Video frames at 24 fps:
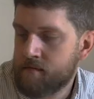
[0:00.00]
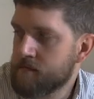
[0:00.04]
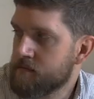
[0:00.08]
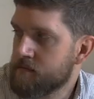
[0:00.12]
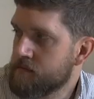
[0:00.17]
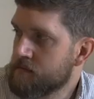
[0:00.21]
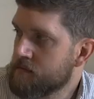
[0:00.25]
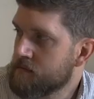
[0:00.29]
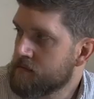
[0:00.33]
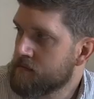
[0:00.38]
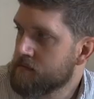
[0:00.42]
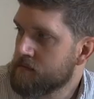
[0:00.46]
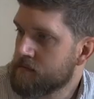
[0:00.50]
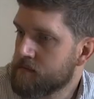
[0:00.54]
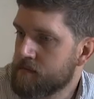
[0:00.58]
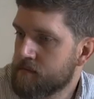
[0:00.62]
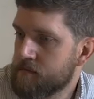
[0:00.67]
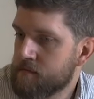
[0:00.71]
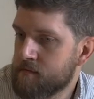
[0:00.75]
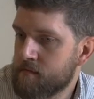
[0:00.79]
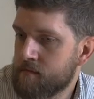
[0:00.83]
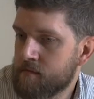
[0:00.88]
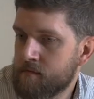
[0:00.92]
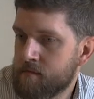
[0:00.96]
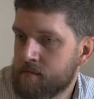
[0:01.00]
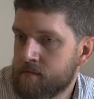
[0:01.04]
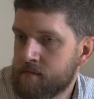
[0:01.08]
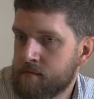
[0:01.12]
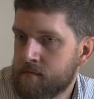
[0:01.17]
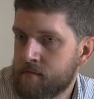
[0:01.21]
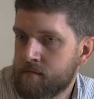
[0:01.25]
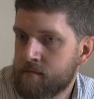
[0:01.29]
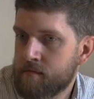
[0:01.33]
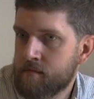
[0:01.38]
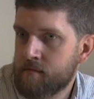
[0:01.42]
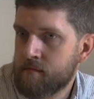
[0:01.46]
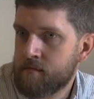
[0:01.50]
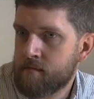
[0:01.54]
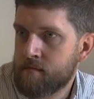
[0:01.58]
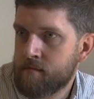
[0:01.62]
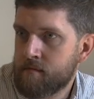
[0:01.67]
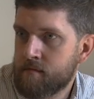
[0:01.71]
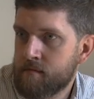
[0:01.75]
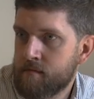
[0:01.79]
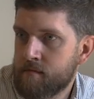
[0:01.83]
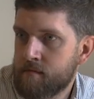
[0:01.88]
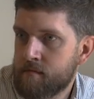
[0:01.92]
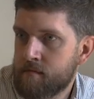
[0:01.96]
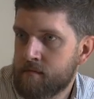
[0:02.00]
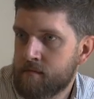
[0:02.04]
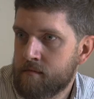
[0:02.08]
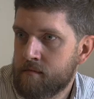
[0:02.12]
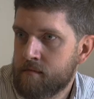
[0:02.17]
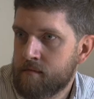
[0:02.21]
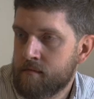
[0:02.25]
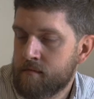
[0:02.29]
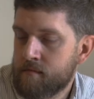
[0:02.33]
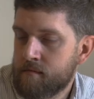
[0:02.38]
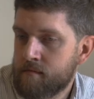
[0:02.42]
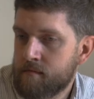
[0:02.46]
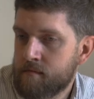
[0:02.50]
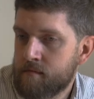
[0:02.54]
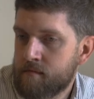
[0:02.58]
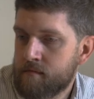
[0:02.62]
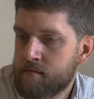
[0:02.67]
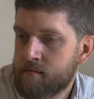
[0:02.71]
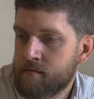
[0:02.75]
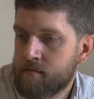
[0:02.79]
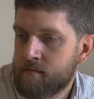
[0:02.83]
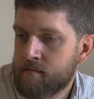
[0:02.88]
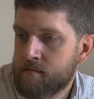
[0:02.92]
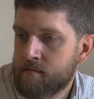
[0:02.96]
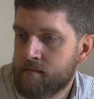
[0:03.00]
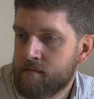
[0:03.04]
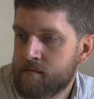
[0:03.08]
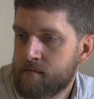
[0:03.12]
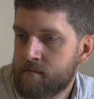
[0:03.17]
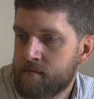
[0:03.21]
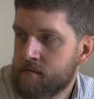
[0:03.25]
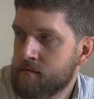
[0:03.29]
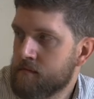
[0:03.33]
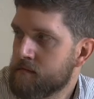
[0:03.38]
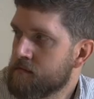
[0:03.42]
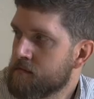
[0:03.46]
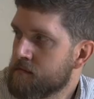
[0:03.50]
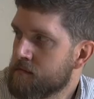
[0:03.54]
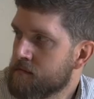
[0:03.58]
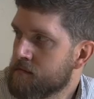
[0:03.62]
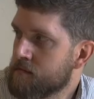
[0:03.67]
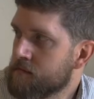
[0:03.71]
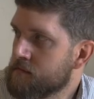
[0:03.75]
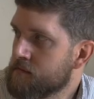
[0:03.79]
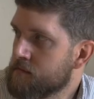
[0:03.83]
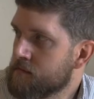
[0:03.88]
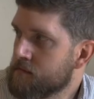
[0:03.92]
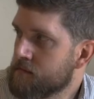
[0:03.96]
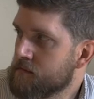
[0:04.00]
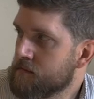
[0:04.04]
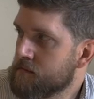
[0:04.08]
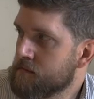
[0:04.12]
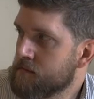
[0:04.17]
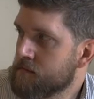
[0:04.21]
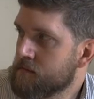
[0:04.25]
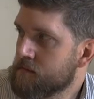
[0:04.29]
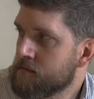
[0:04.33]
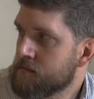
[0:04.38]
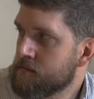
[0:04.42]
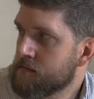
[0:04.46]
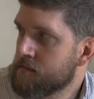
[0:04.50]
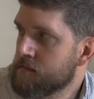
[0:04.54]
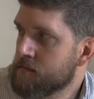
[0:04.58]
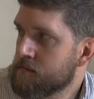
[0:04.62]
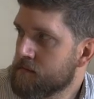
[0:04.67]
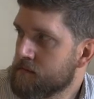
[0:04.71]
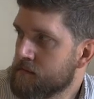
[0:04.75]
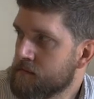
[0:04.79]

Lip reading: No words are spoken by the person on screen.